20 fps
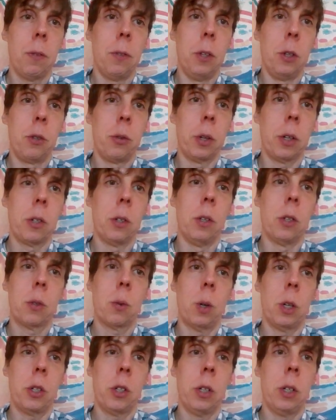The trick to this
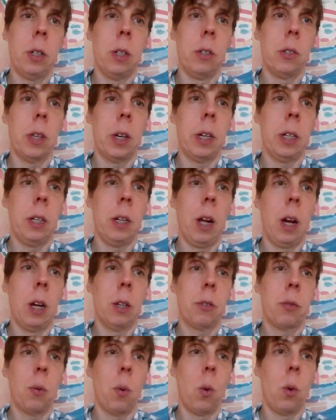question is that it
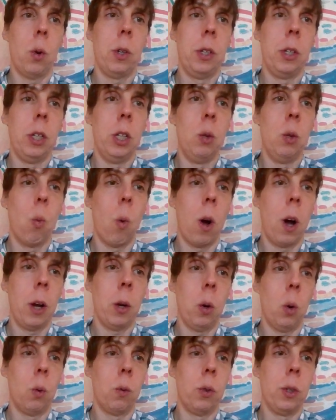asks for dy
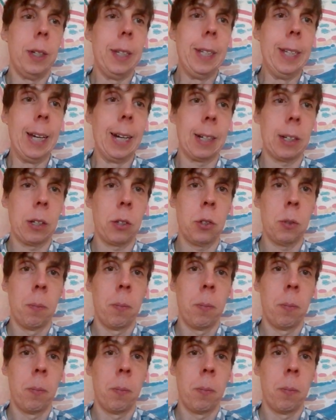over dx.